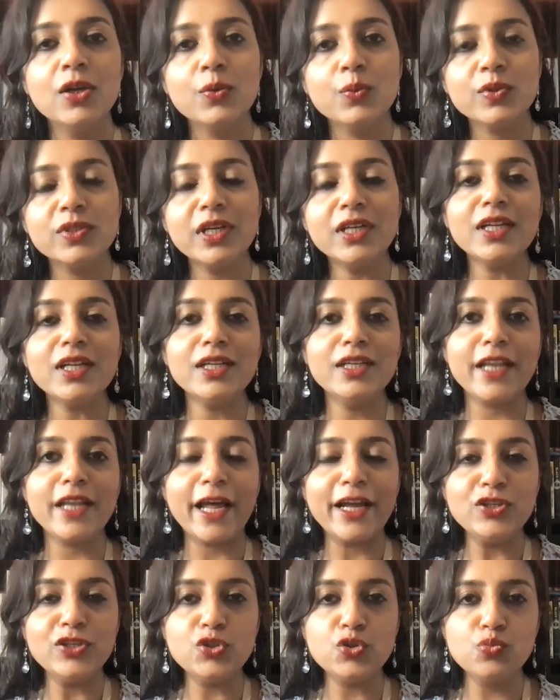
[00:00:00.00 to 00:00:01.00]
With that, I'd
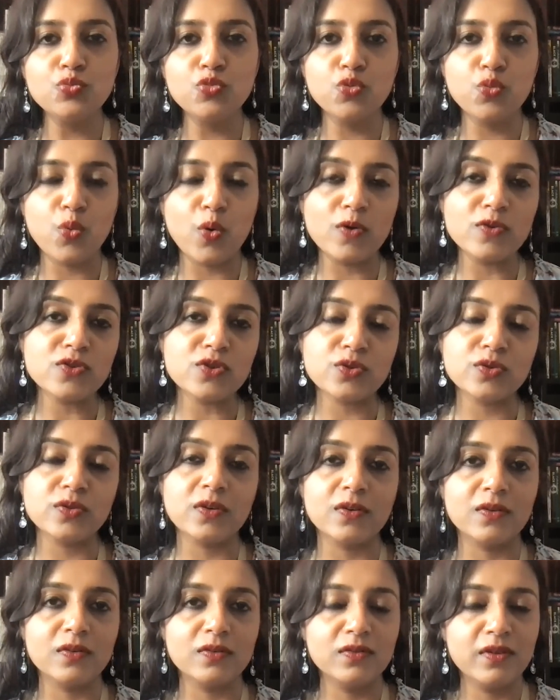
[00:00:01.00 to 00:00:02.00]
like to move on to
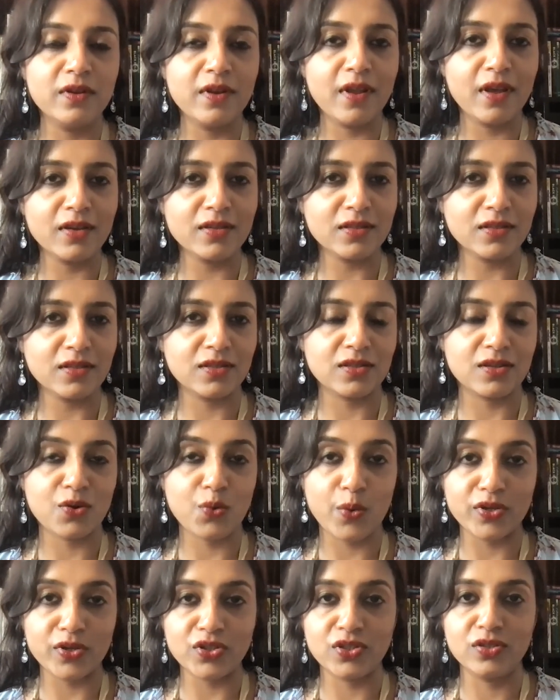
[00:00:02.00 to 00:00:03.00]
the next
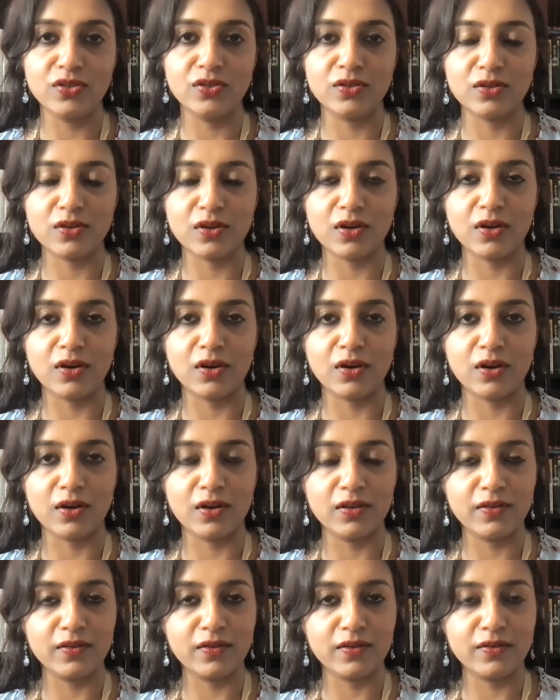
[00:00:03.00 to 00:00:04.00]
question.
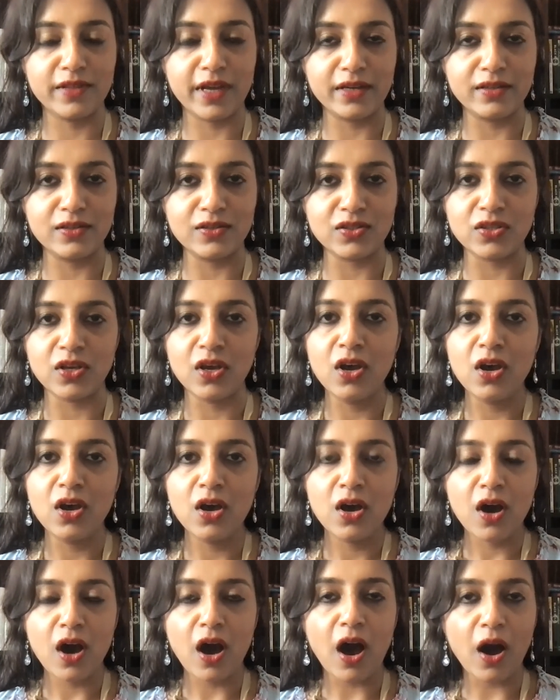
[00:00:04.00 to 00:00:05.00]
That is,
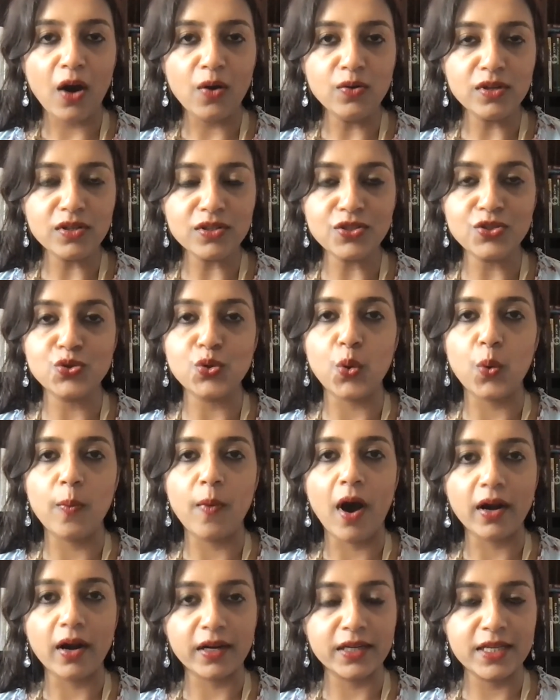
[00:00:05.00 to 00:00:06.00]
how does your
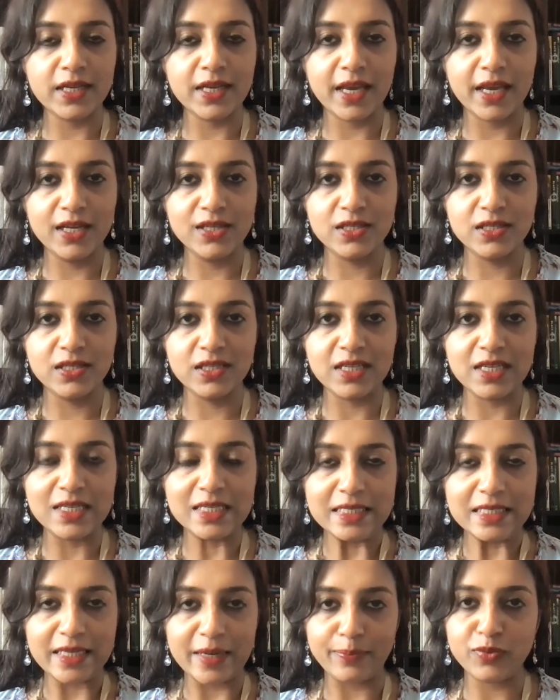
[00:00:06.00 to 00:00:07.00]
marketing agency
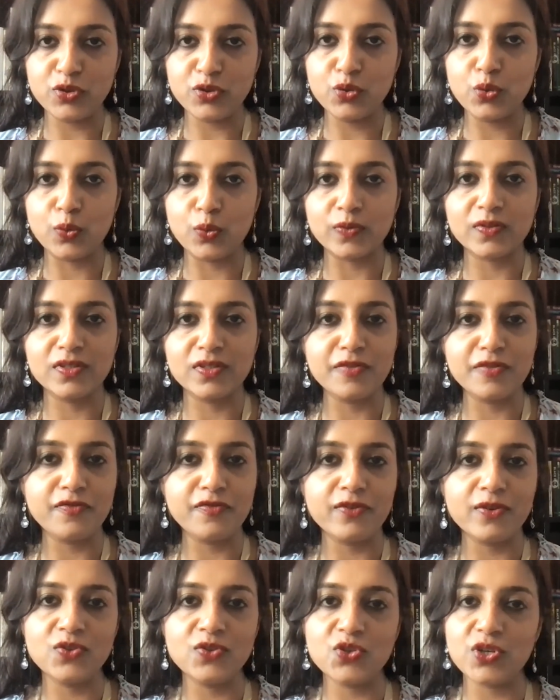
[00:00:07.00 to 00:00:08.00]
Step to Growth
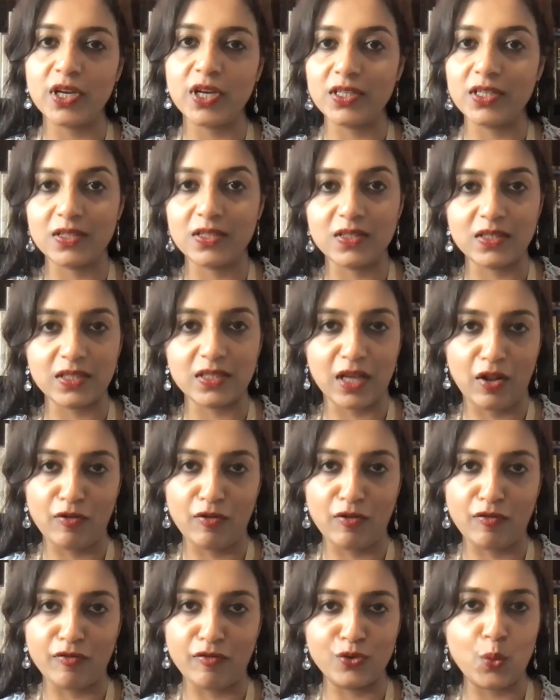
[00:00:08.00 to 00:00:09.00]
differentiate
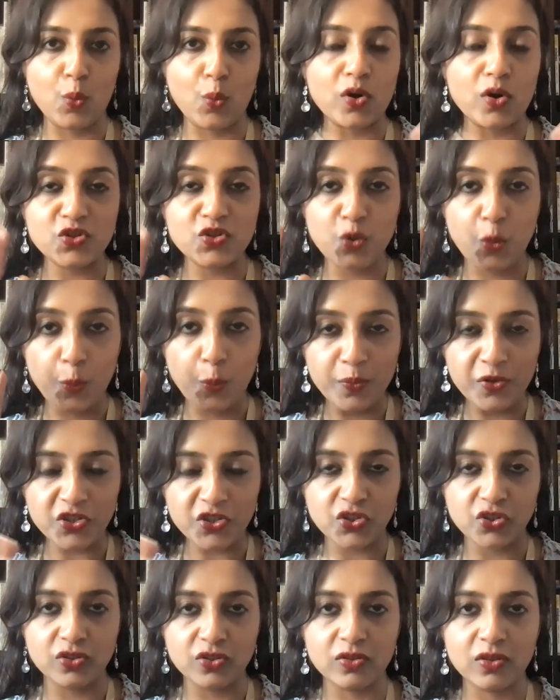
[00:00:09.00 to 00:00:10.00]
itself? You know, what is your
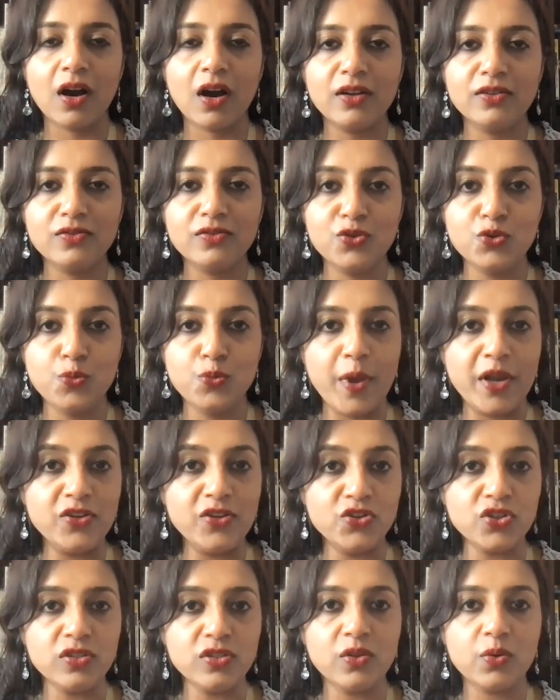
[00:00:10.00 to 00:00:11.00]
mission? And you
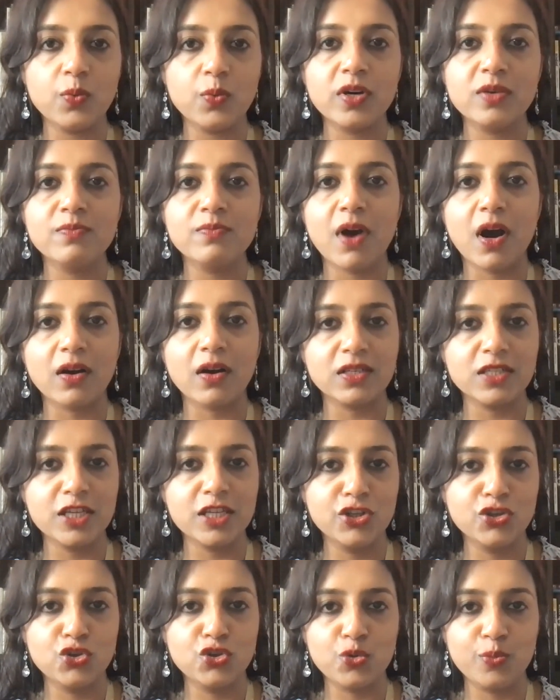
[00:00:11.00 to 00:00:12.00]
mentioned the word
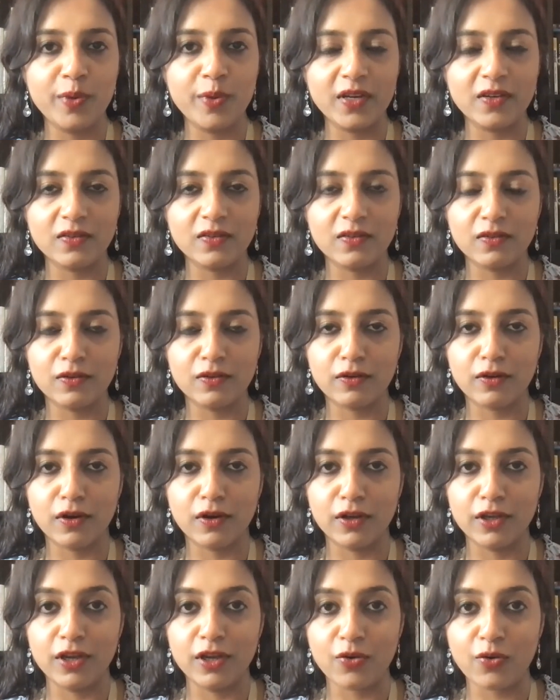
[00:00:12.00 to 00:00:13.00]
marketing incubator
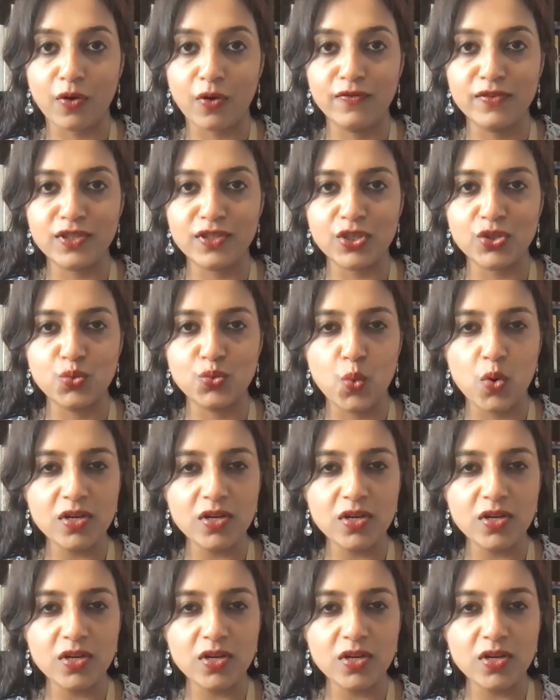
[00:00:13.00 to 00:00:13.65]
in our conversation.